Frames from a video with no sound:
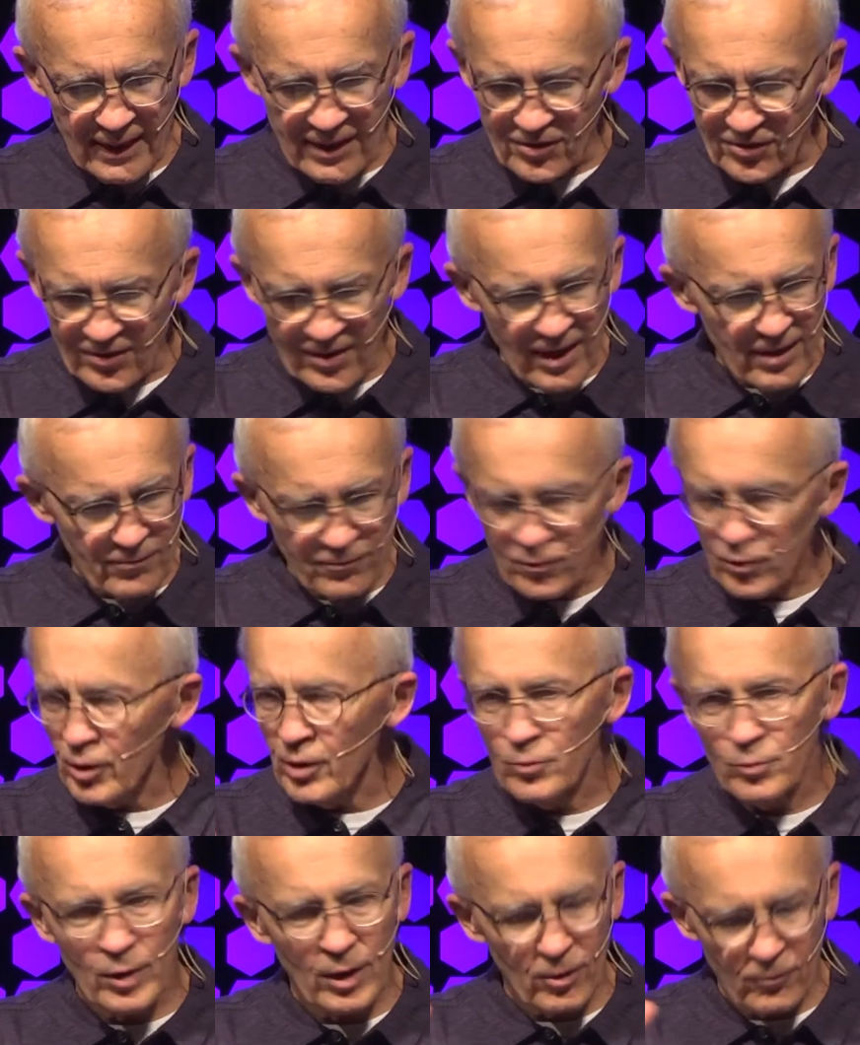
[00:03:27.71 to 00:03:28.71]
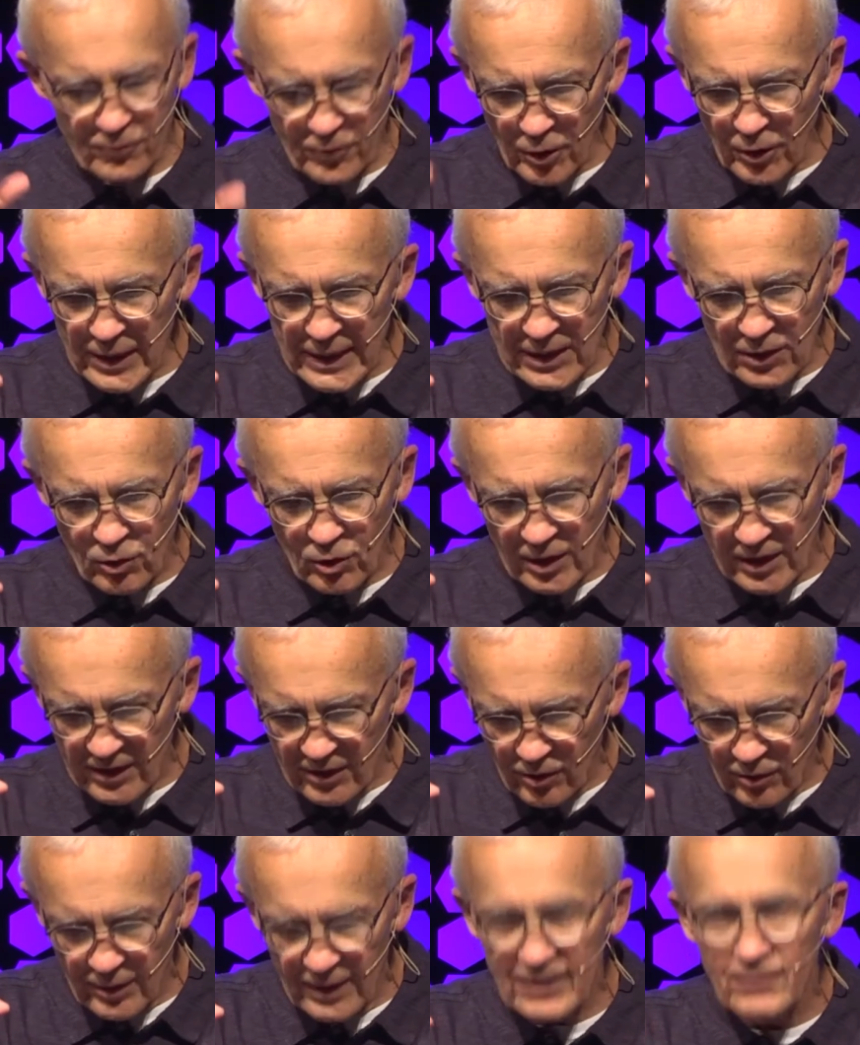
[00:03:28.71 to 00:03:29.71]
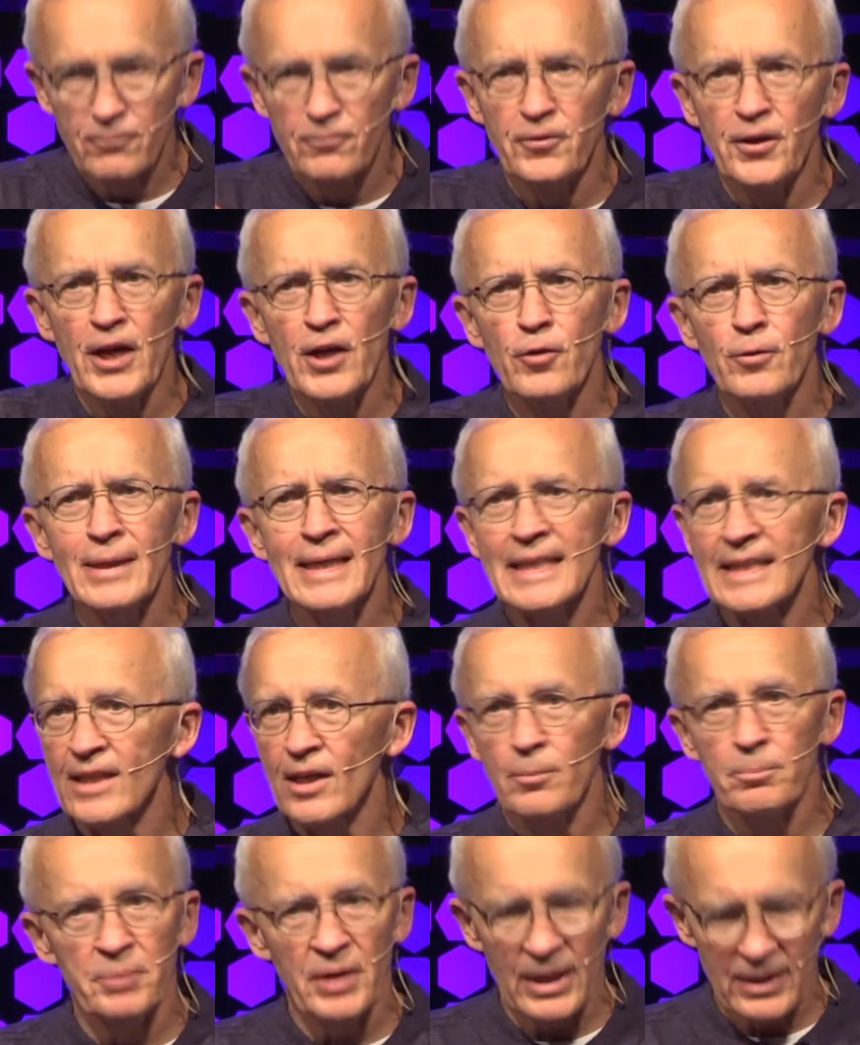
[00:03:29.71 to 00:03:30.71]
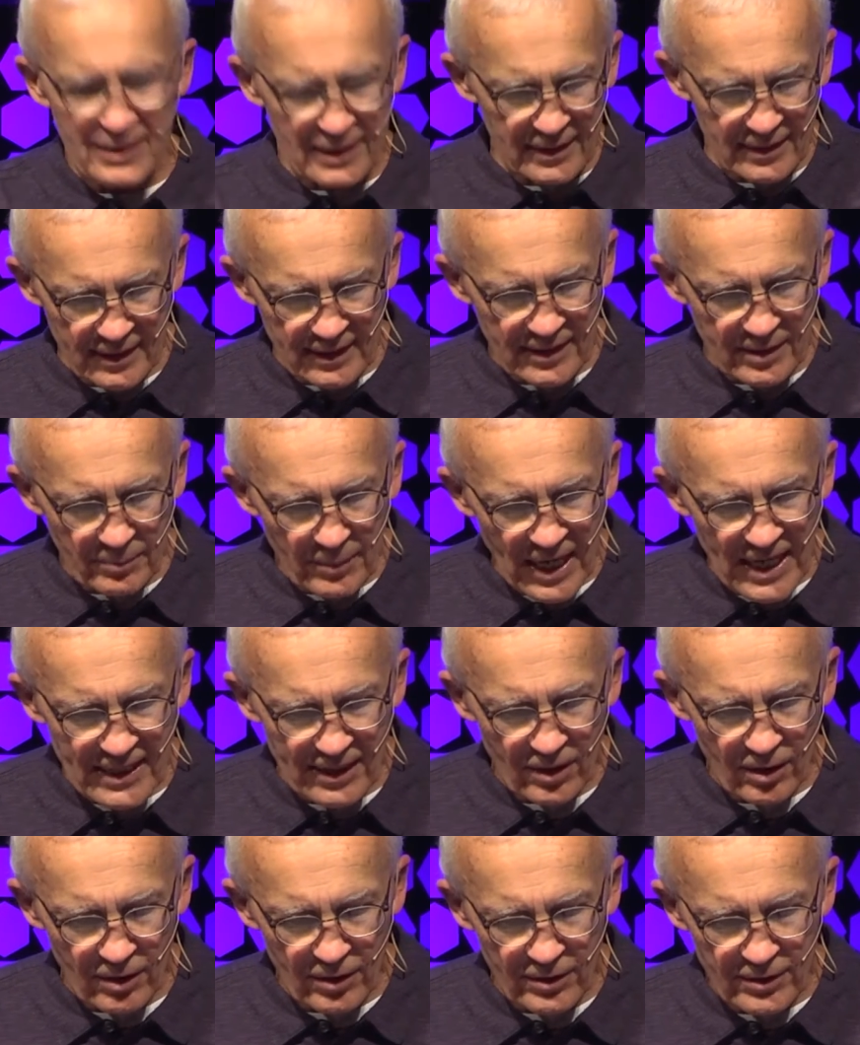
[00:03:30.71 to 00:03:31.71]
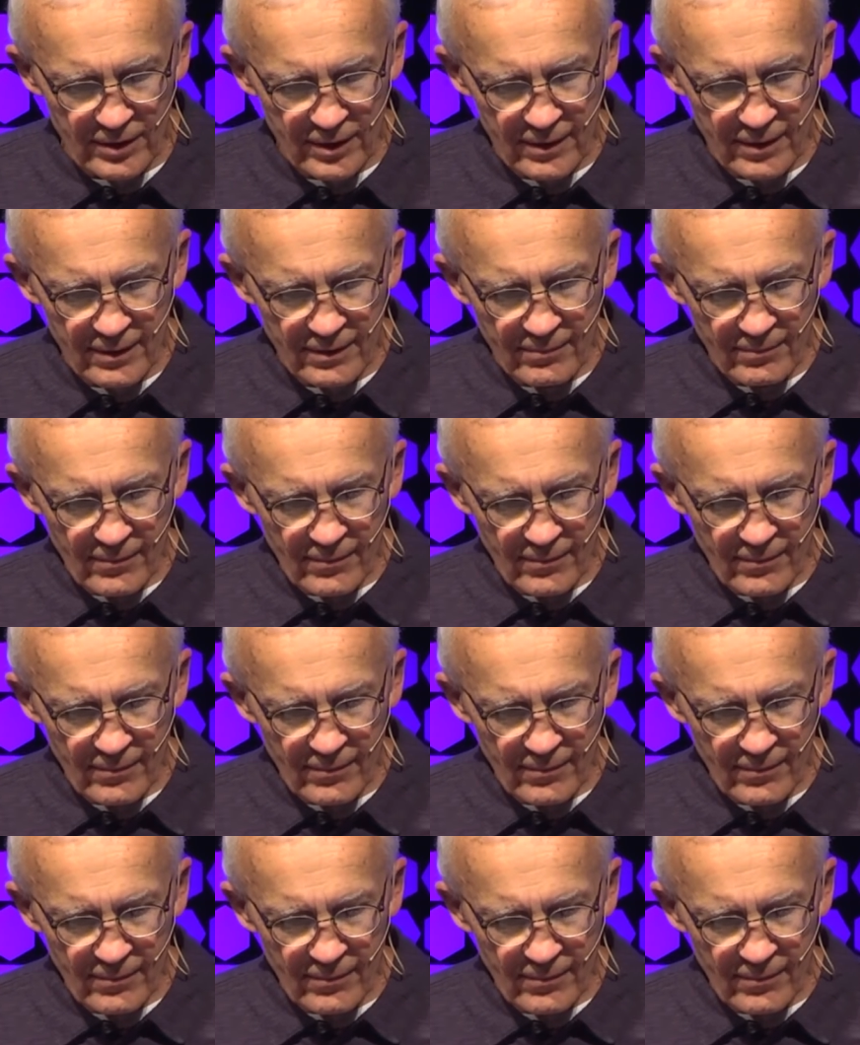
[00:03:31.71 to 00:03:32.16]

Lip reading: He said very well, very clearly, very compellingly to my heart,